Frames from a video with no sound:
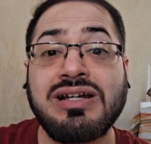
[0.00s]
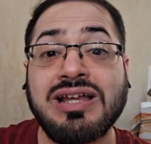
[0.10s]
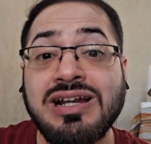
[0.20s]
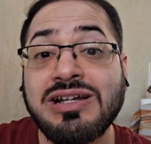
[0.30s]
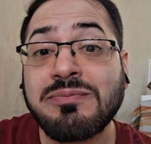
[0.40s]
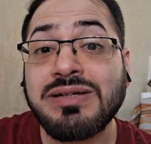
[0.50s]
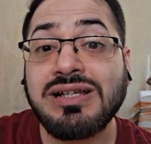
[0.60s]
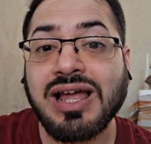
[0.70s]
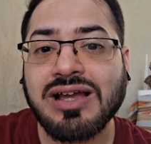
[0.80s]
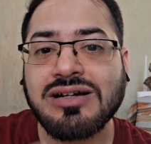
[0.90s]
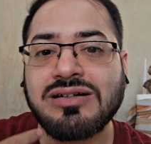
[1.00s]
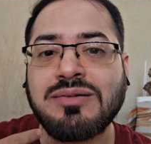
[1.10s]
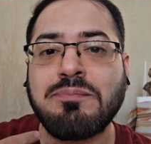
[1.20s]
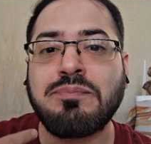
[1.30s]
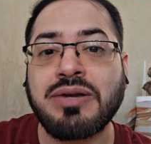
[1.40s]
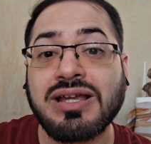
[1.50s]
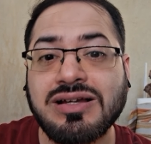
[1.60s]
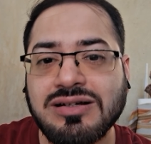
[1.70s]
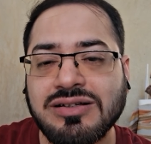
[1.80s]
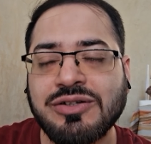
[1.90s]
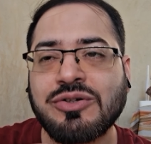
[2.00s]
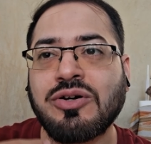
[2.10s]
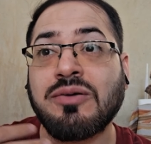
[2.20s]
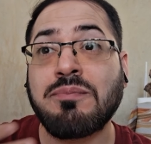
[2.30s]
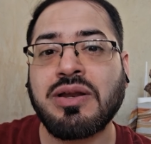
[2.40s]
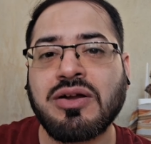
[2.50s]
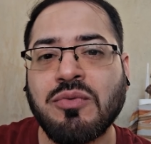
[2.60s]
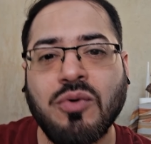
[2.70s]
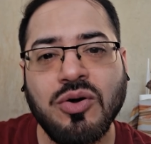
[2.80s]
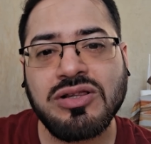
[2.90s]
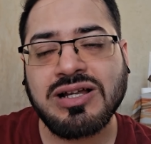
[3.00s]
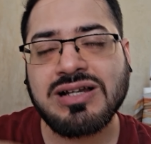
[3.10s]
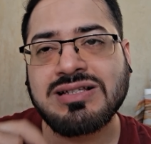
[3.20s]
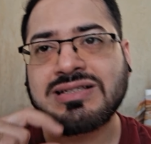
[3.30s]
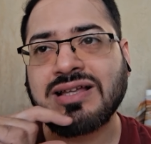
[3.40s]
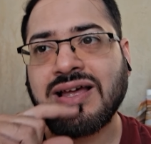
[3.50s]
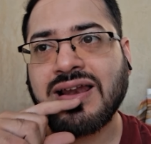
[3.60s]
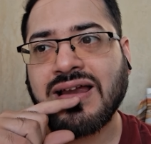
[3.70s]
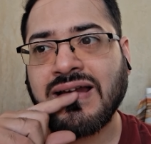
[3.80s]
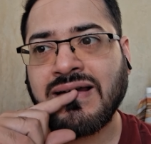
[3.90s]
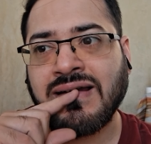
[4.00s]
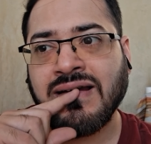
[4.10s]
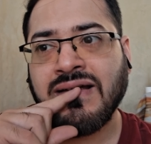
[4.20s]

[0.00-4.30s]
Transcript: hit me like a brick you know a brick wall that is there and